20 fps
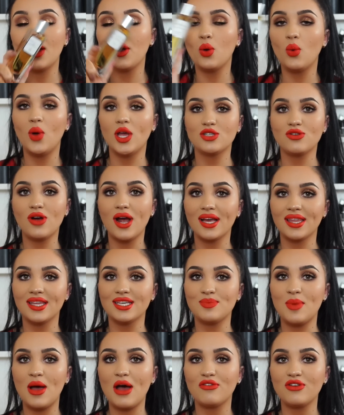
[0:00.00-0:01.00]
I always crack
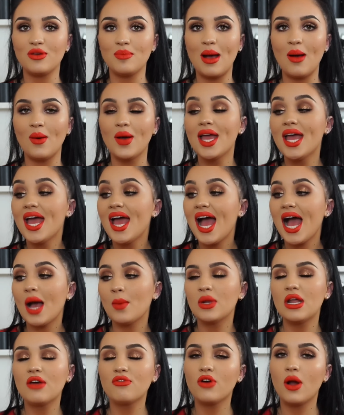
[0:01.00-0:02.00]
this perfume out,
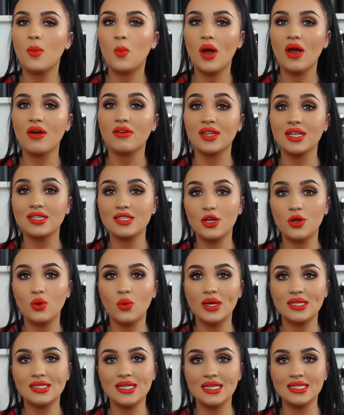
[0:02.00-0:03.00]
and whenever I'm wearing this, I
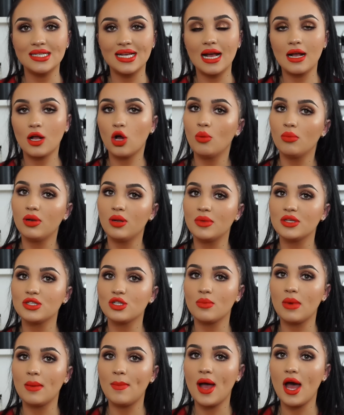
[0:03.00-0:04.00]
always tend to get
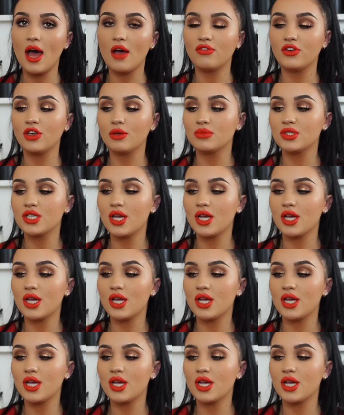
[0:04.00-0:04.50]
compliments on my perfume.